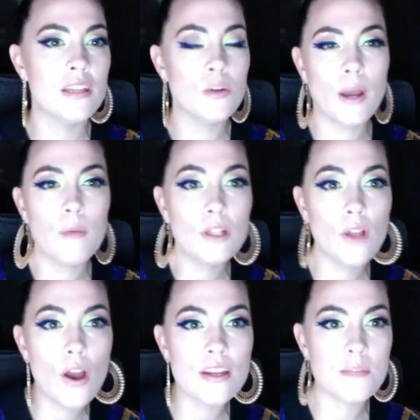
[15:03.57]

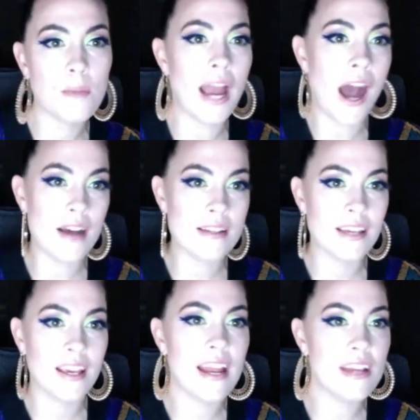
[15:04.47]
learn is by
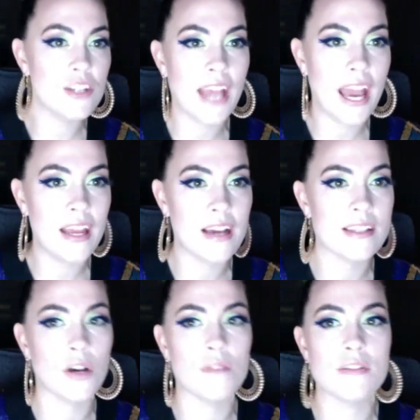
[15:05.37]
asking and educating
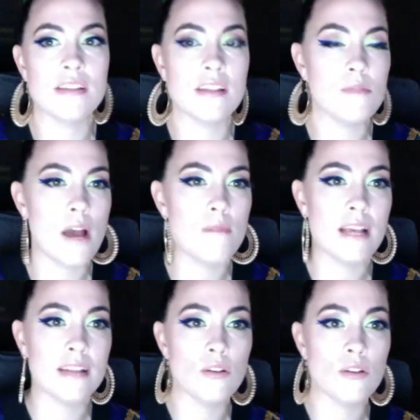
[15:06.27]
ourselves, and sometimes
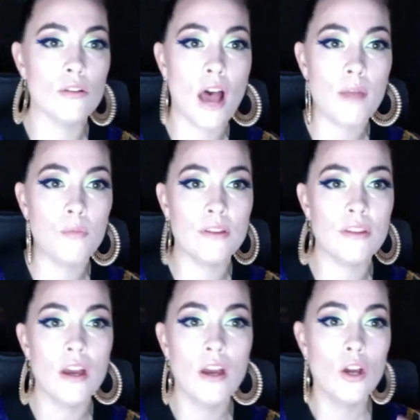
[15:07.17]
that's online with,